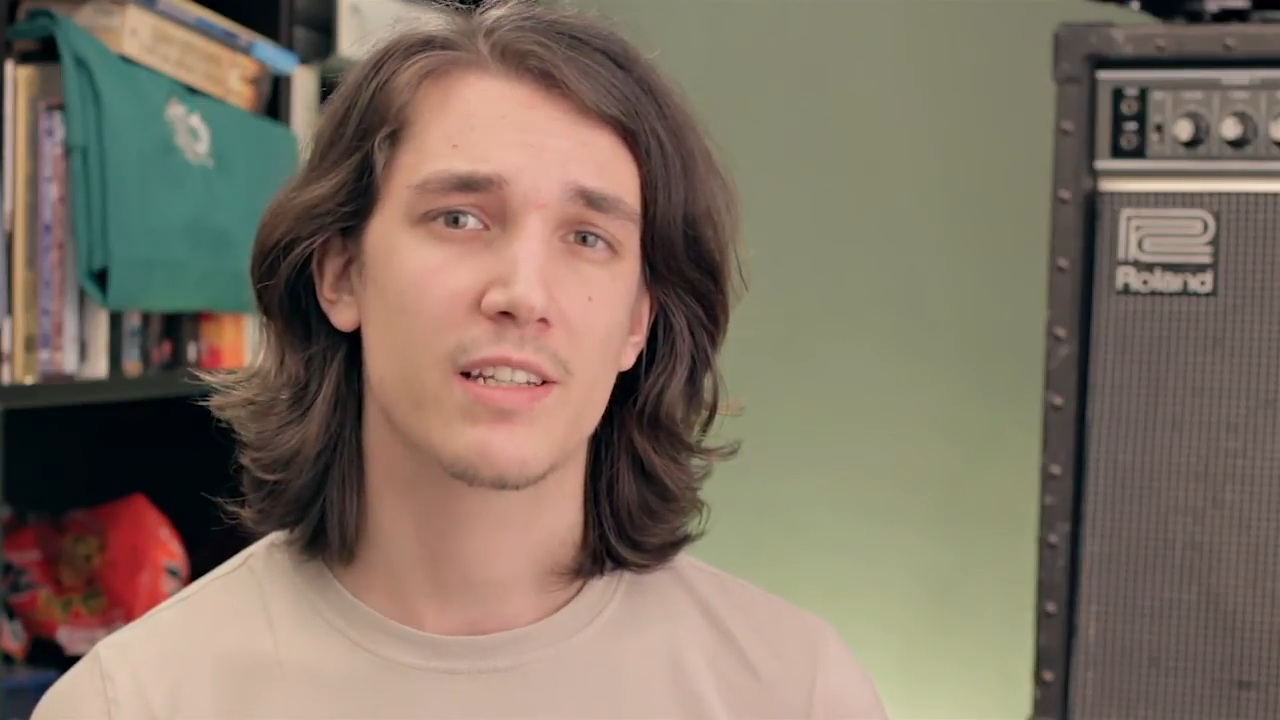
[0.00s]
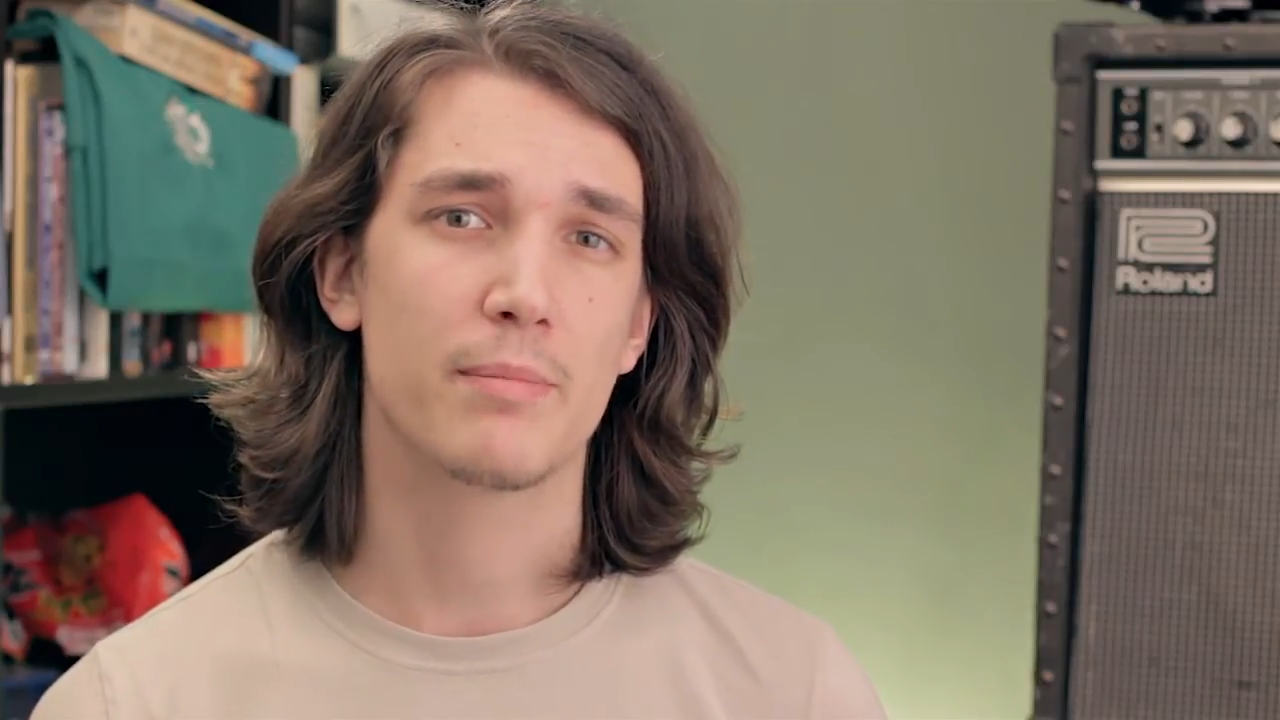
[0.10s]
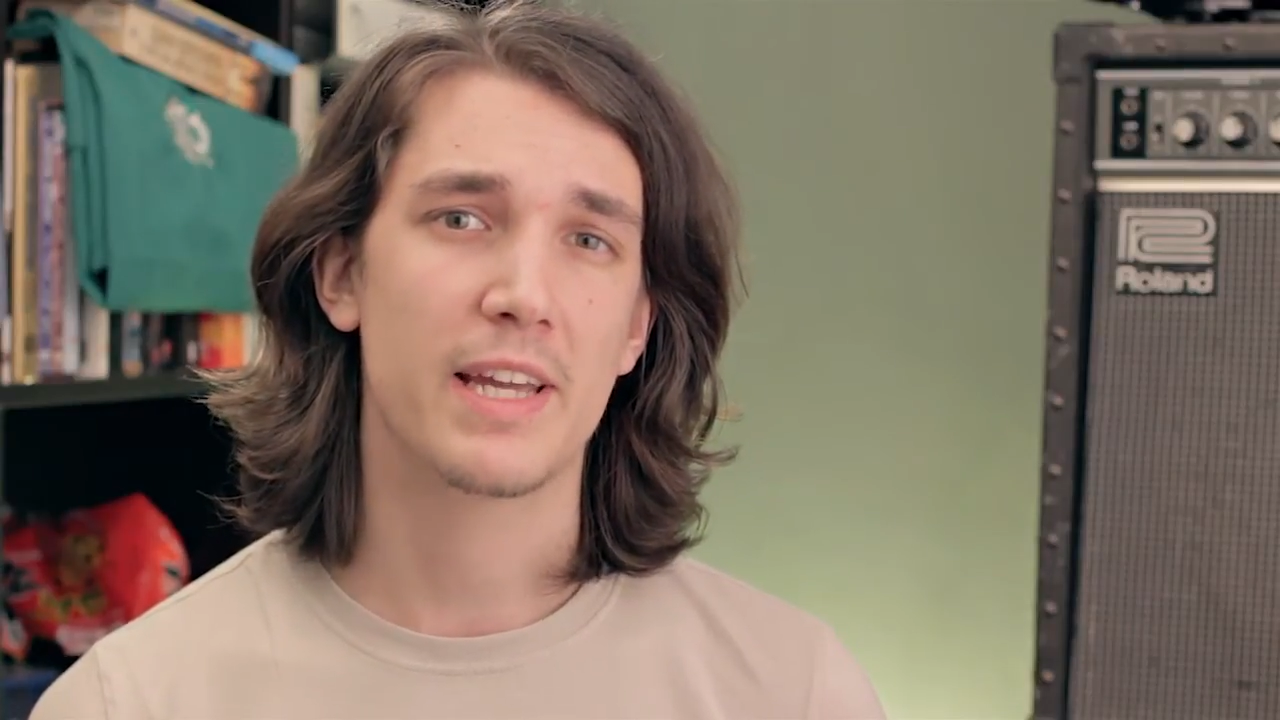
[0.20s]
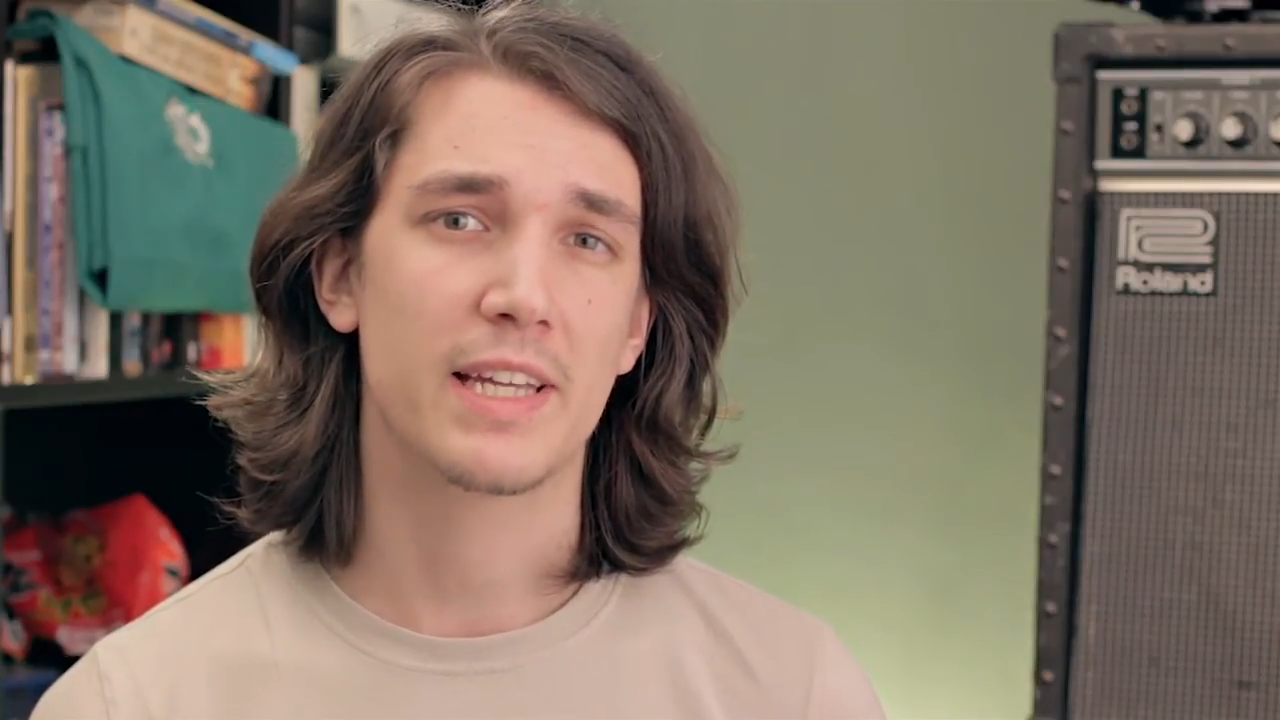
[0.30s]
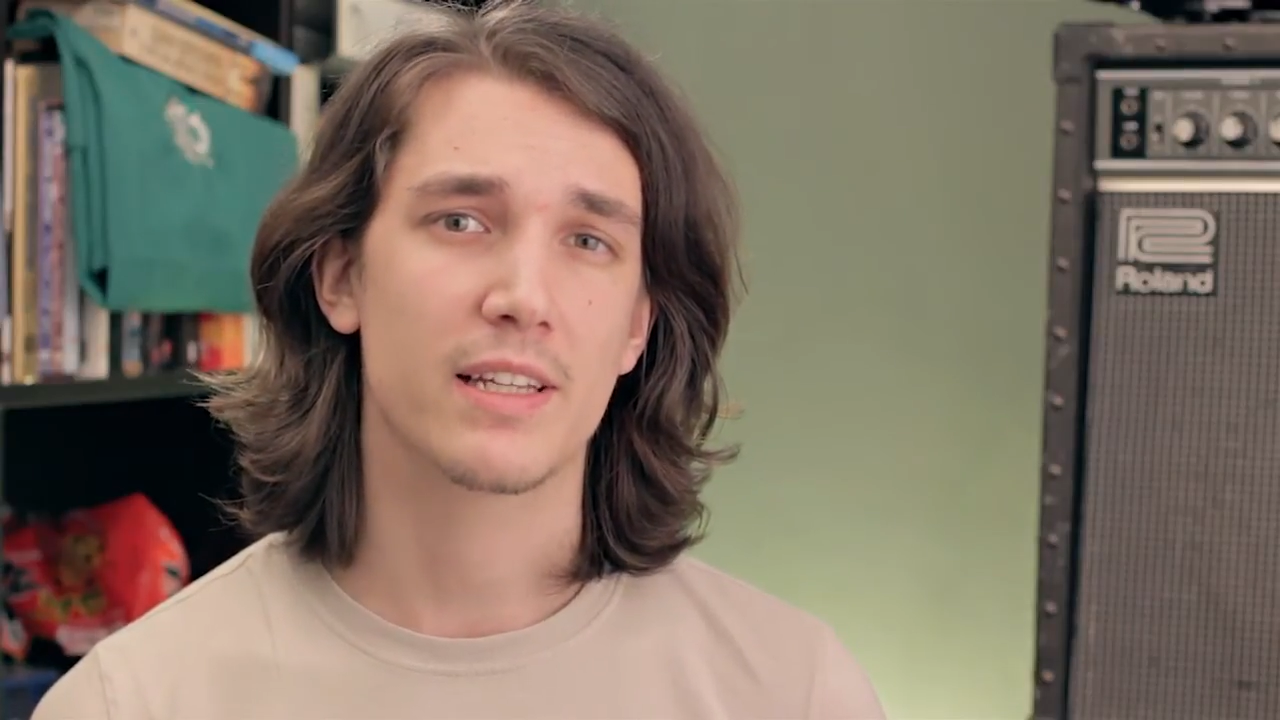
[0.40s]
to
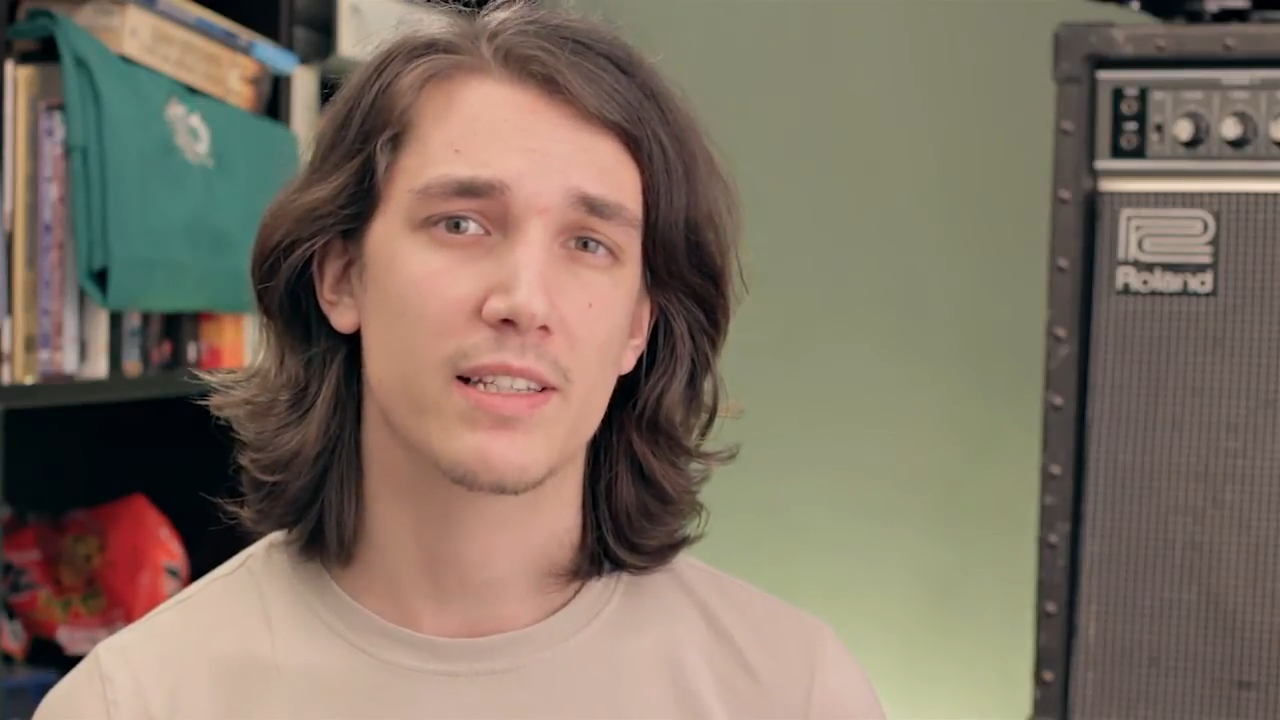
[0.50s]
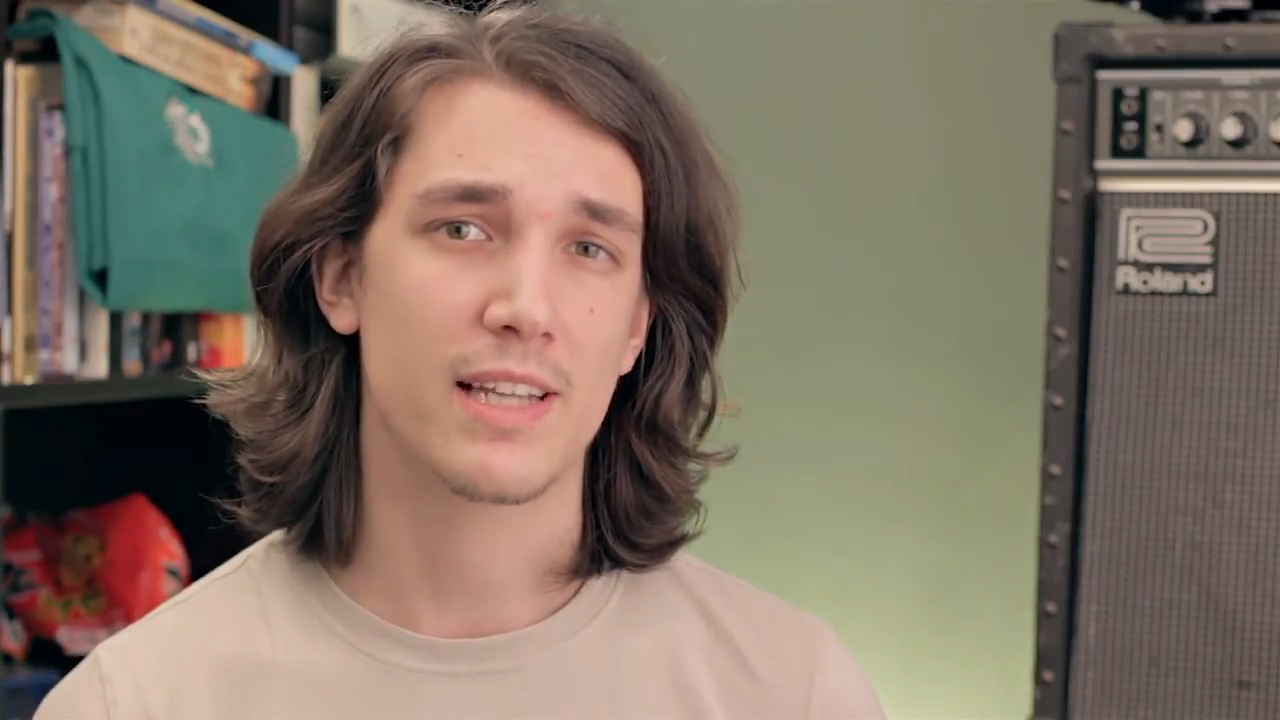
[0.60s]
make it